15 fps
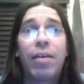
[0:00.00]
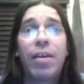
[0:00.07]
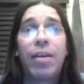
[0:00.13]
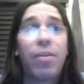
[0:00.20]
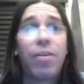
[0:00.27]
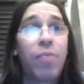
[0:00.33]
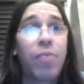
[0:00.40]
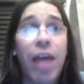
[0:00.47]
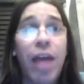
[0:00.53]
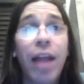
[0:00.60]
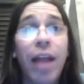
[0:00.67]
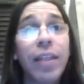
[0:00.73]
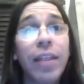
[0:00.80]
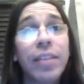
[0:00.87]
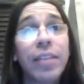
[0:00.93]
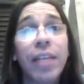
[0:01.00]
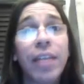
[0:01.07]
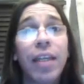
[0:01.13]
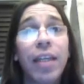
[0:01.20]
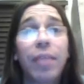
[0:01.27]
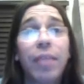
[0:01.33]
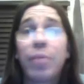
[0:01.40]
in the reality
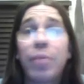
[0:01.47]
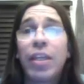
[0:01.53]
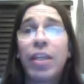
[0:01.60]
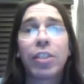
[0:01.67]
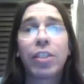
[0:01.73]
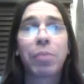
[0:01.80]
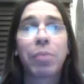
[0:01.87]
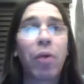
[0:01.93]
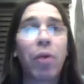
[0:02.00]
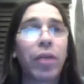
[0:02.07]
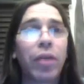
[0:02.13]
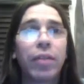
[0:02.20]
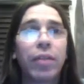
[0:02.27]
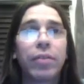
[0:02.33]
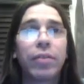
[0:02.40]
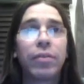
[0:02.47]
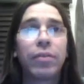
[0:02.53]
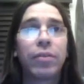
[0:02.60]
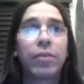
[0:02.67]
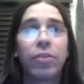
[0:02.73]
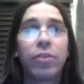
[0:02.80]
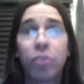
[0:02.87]
setting being spoken.
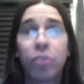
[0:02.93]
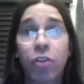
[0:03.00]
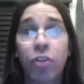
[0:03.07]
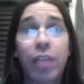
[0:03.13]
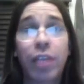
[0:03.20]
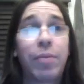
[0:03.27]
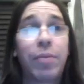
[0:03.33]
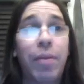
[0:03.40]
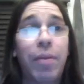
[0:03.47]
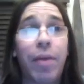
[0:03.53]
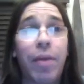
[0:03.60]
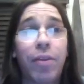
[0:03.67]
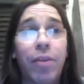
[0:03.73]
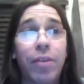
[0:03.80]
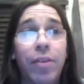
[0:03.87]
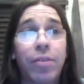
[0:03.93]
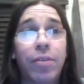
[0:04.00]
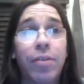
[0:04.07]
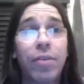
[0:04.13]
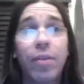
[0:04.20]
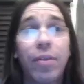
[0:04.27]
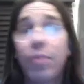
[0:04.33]
And trust me about this.
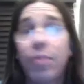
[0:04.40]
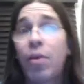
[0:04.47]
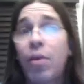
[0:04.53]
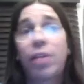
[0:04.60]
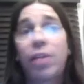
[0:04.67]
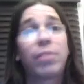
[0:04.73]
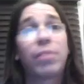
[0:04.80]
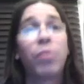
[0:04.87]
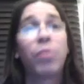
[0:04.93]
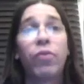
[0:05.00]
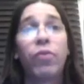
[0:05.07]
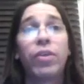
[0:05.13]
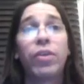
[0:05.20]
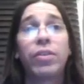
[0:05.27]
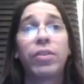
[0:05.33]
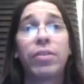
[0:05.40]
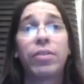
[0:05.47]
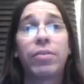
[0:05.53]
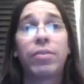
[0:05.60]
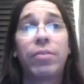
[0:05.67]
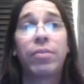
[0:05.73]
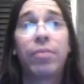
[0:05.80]
Watch the movies
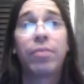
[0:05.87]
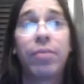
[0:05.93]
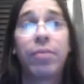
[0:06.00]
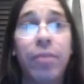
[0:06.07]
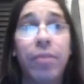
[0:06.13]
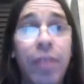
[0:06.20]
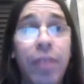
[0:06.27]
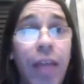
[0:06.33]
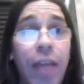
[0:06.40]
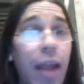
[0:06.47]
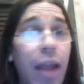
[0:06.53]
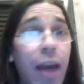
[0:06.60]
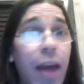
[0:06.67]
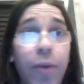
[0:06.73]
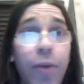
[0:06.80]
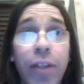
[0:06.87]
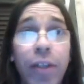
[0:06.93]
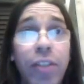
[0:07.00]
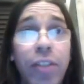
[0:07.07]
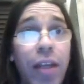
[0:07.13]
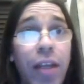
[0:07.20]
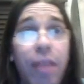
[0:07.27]
in that
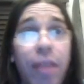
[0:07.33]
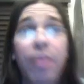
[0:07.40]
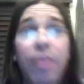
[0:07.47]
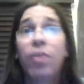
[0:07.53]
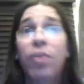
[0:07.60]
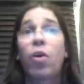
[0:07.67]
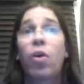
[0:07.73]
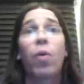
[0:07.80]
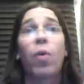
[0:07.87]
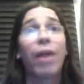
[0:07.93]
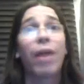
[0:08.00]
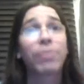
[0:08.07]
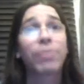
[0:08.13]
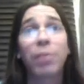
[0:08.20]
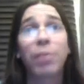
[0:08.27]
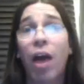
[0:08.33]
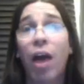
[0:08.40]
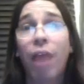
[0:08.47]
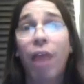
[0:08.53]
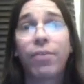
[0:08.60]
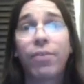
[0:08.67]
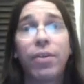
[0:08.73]
language. Go have some
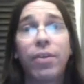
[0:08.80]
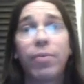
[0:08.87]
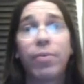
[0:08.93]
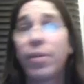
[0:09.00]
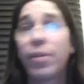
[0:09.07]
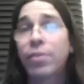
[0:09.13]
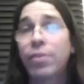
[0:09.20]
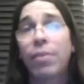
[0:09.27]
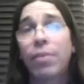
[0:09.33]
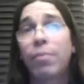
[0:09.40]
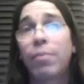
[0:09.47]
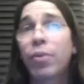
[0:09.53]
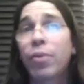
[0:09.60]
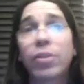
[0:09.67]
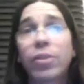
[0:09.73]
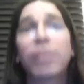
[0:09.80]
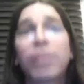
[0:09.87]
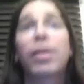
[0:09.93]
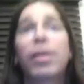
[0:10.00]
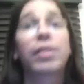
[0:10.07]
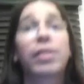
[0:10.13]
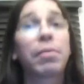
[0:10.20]
coffee with some person
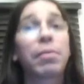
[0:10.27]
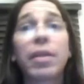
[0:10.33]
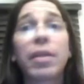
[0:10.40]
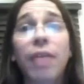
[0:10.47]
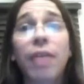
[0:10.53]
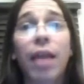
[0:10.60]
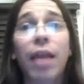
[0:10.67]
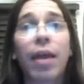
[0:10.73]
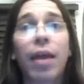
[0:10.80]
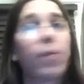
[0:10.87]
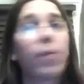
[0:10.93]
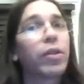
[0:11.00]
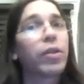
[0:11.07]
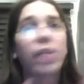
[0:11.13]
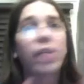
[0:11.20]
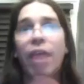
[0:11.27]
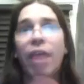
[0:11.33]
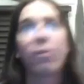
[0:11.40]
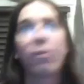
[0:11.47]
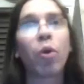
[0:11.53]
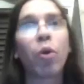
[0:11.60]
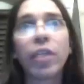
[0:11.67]
that speaks that language. Have
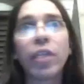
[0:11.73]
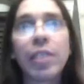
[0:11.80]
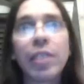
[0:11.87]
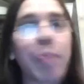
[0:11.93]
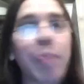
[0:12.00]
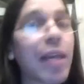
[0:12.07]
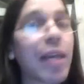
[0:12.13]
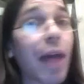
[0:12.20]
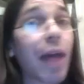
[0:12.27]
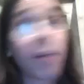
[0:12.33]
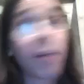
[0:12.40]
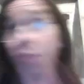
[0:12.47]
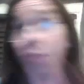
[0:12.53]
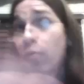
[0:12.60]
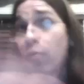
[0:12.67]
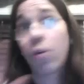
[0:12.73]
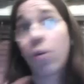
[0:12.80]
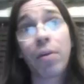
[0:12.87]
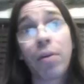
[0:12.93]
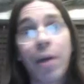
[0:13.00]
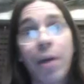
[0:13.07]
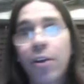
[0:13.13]
them only speak that. Don't
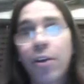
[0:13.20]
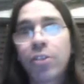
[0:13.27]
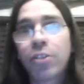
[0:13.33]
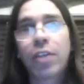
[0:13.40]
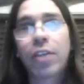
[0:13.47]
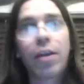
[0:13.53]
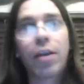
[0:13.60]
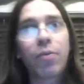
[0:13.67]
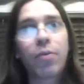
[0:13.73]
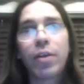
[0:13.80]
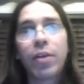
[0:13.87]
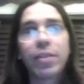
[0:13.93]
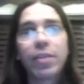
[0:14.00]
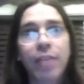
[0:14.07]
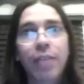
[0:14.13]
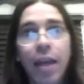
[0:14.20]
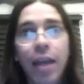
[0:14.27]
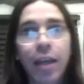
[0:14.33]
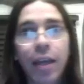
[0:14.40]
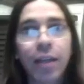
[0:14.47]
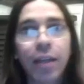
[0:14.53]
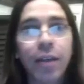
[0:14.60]
worry about understanding what he's
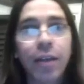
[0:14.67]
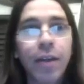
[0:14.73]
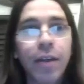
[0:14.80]
saying.